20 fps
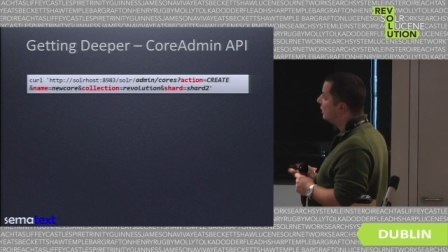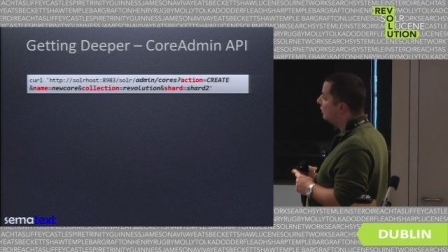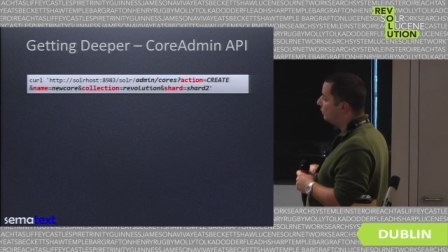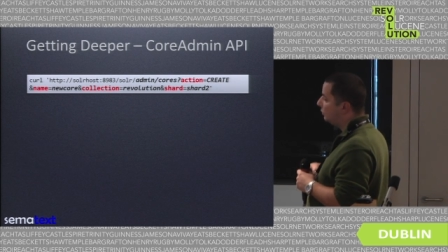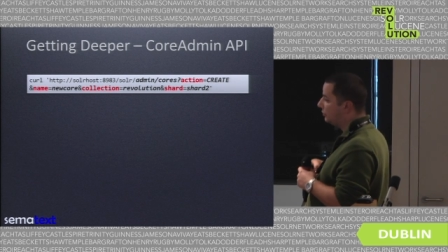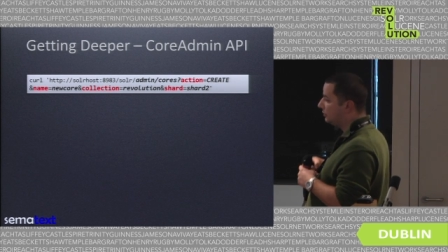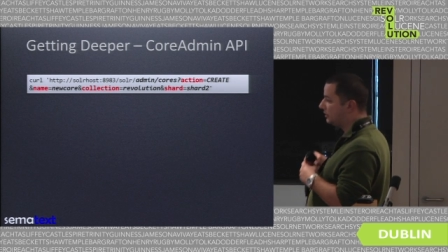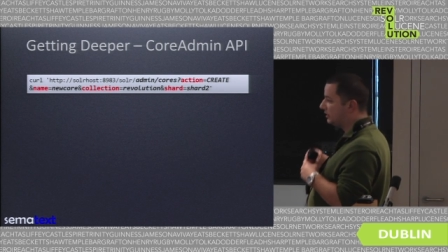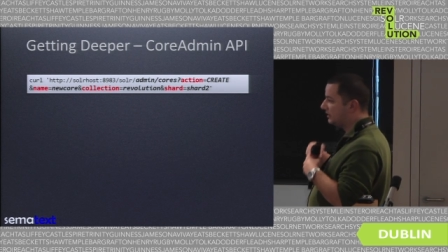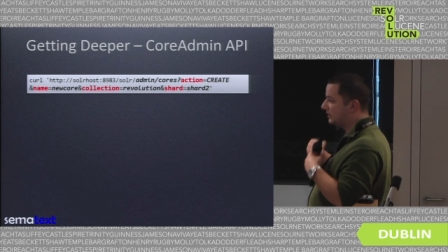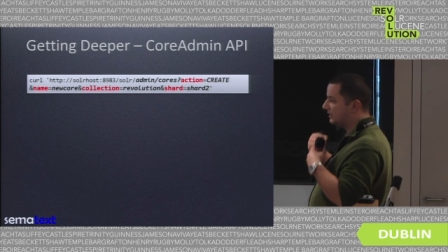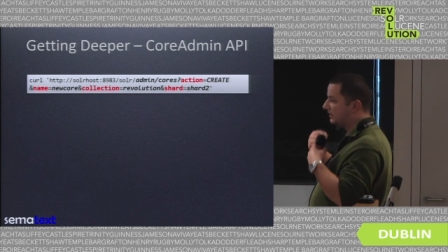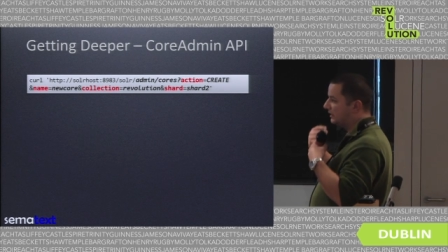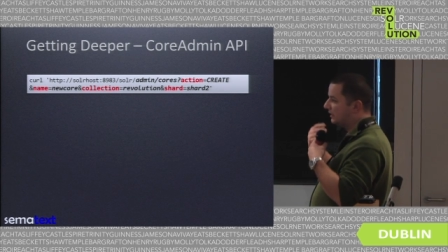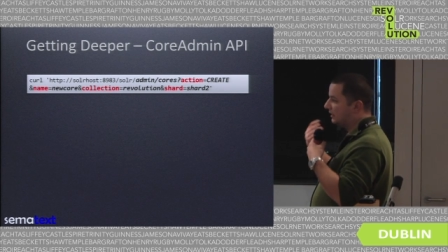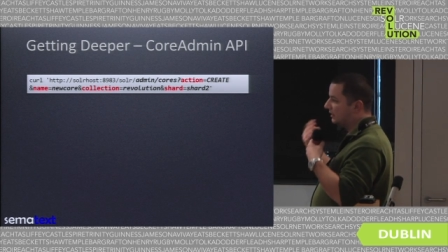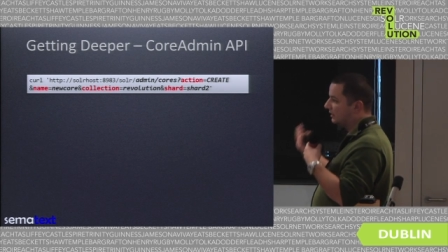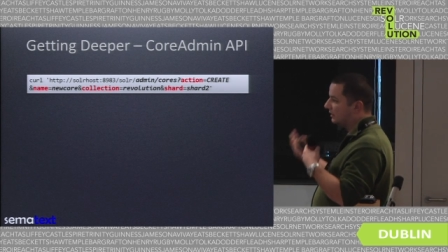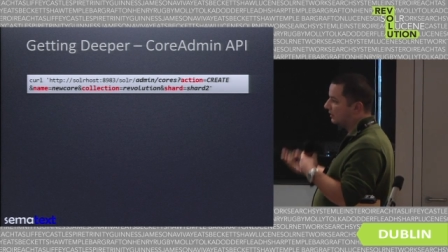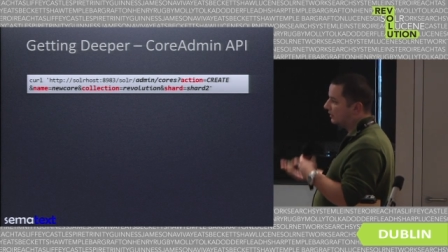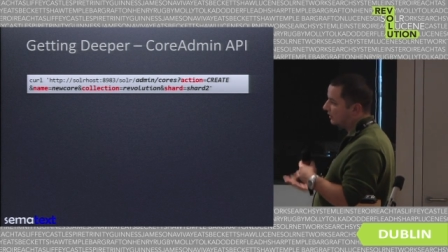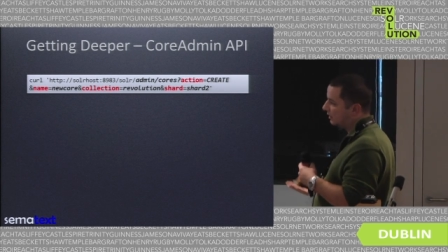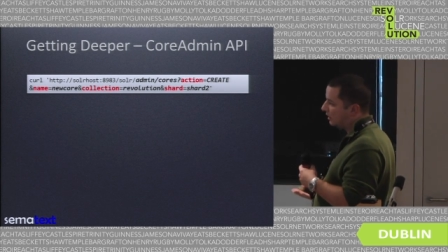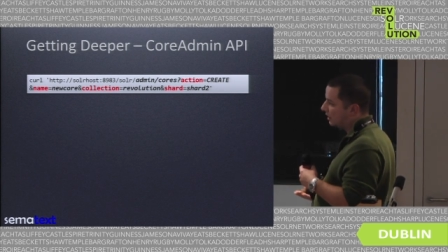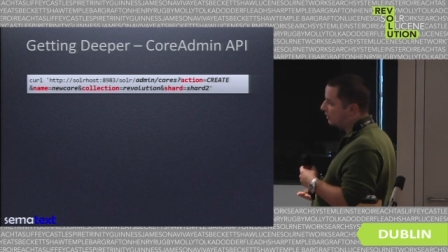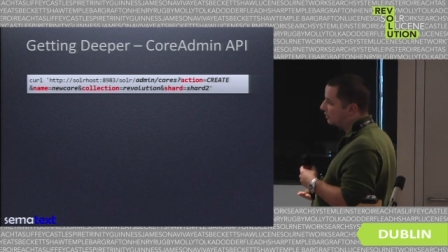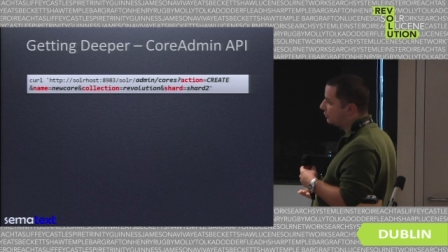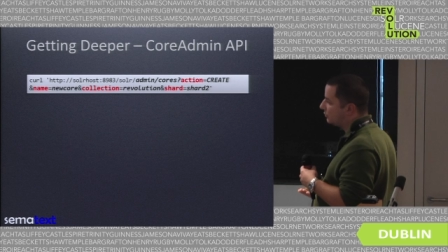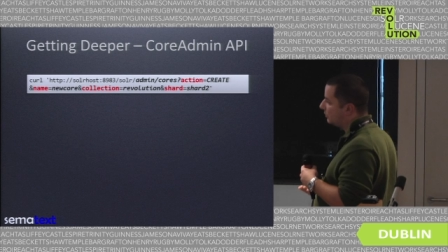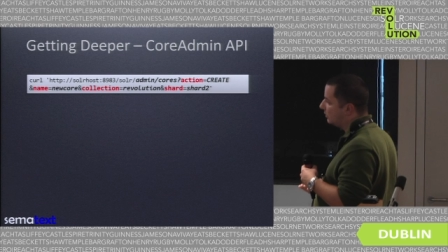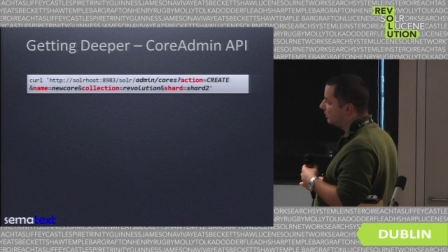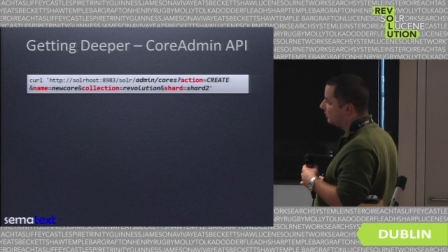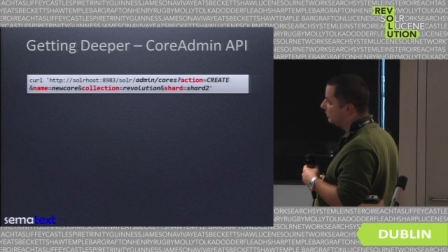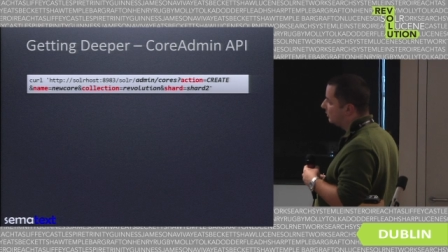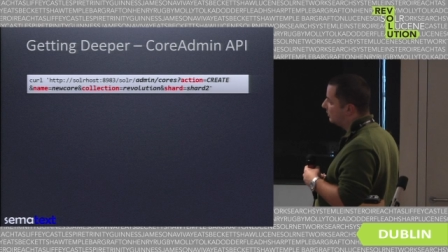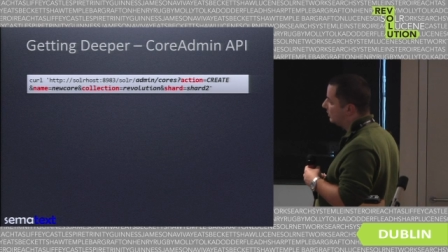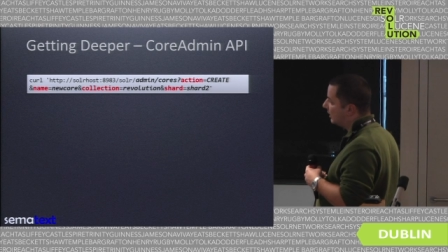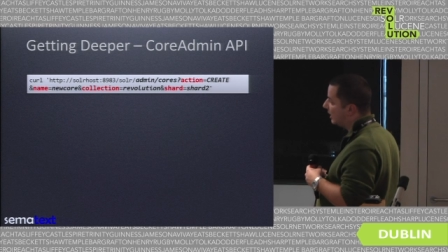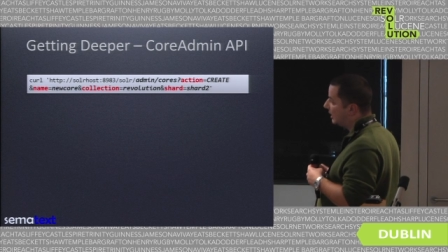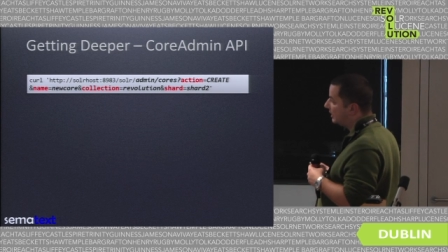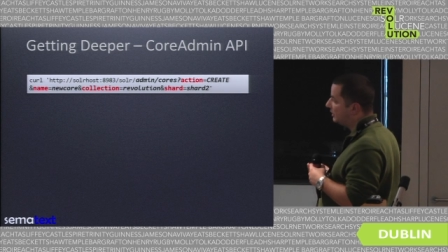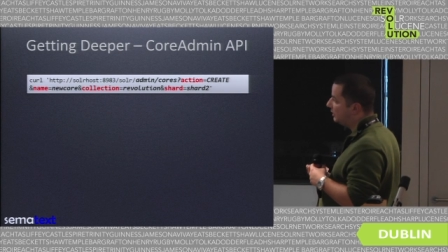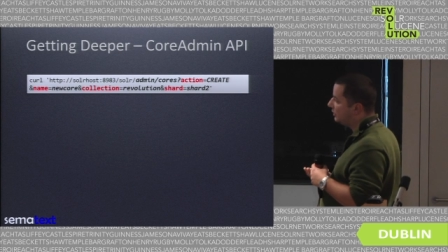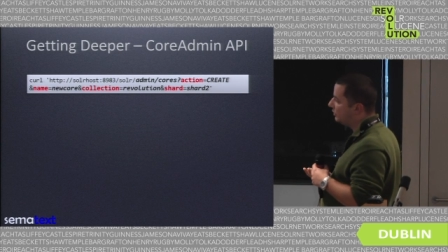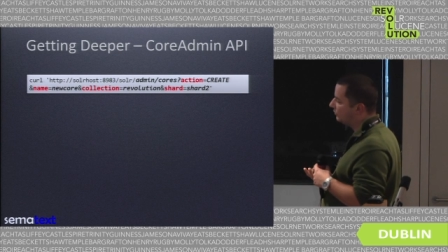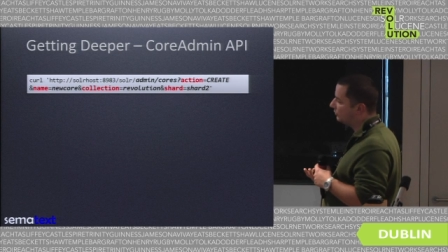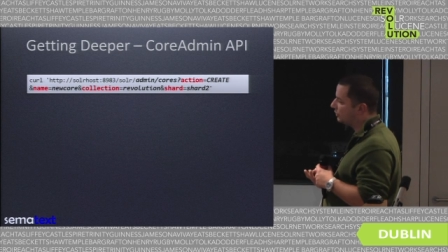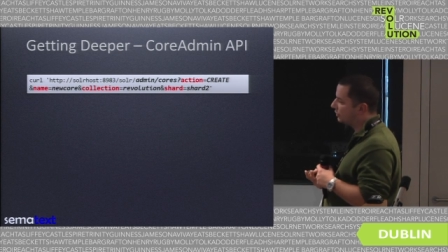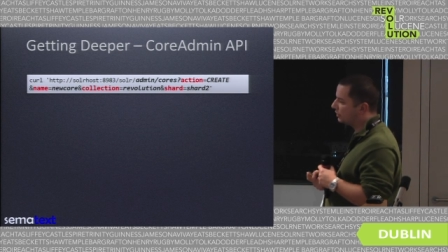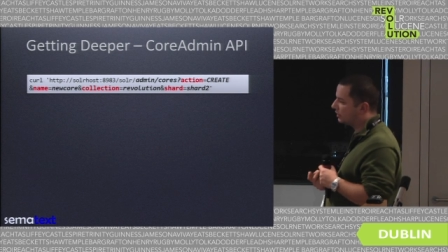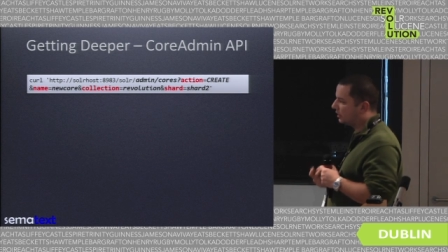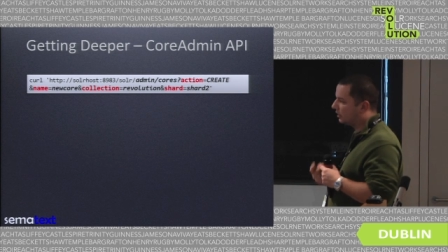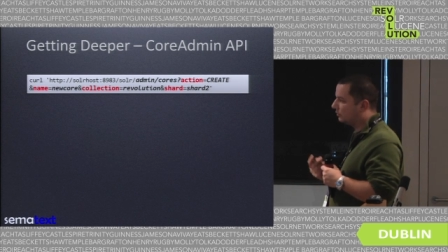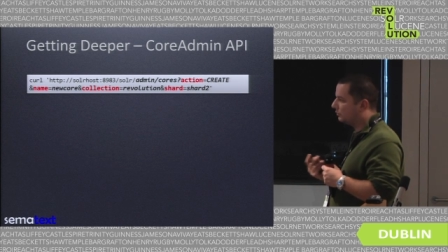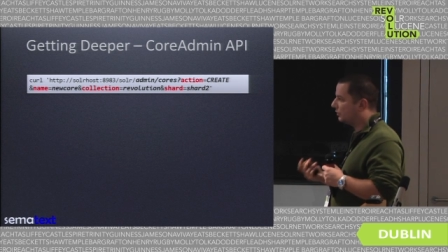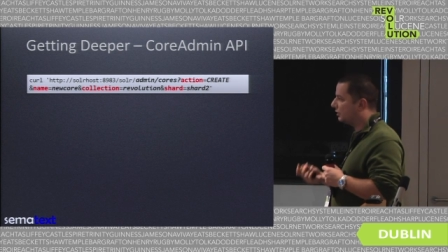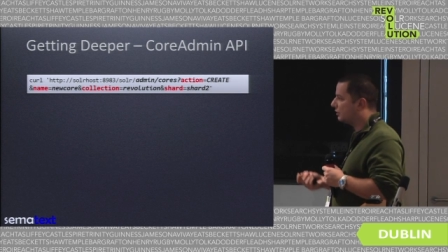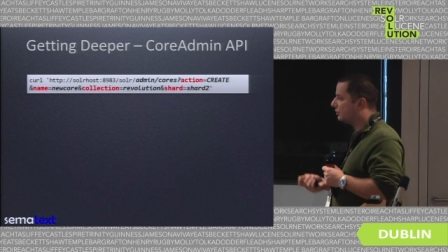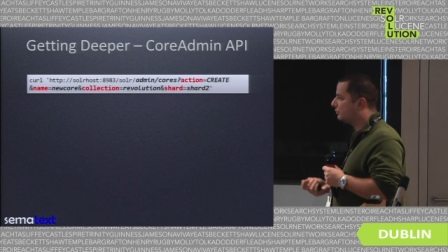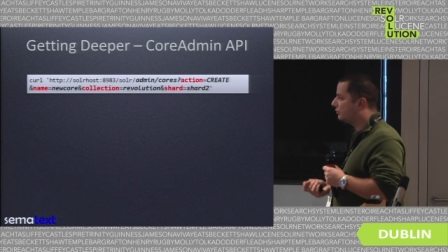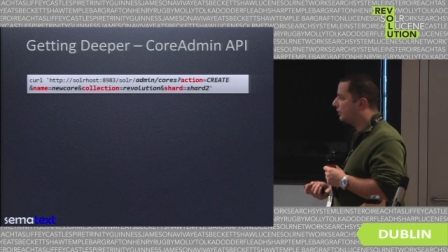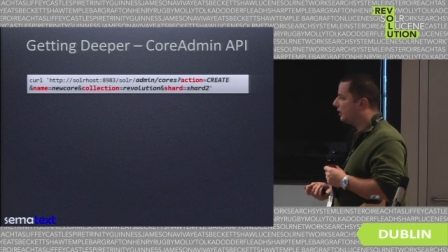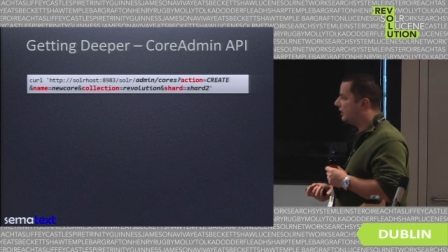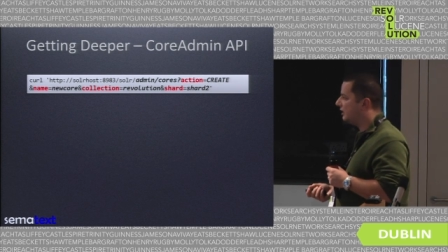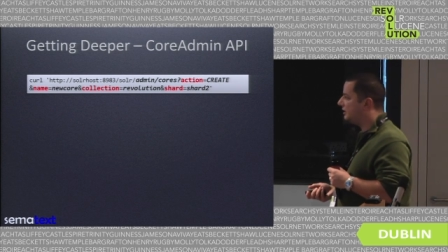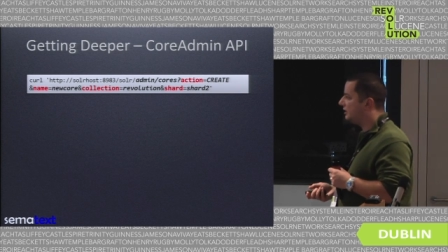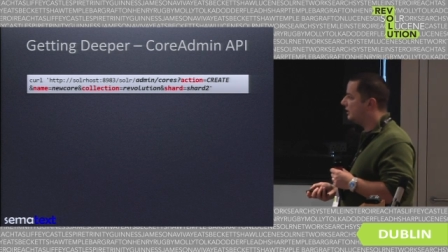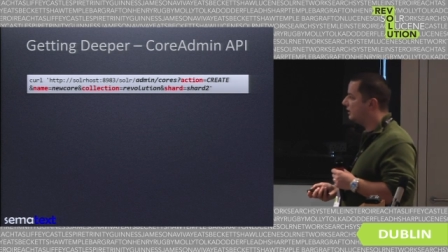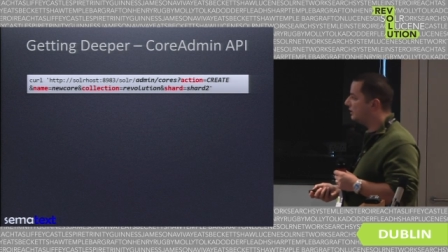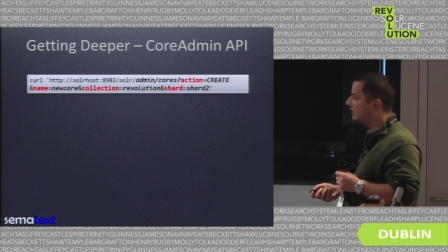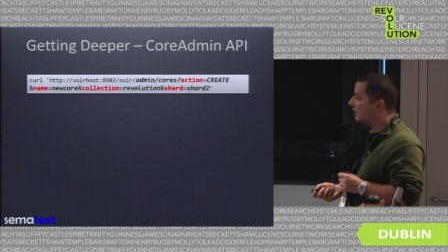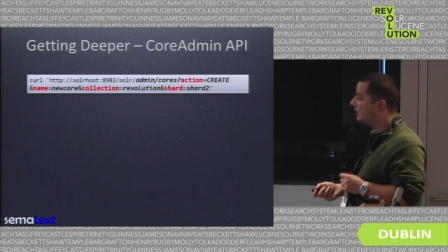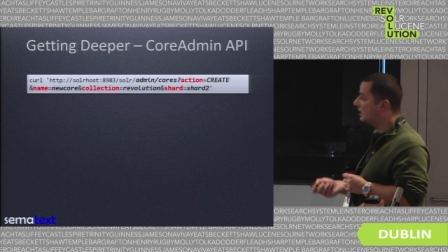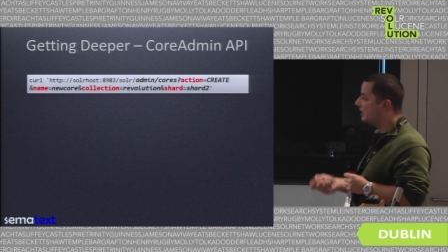which is the actual ID of the shard we are creating,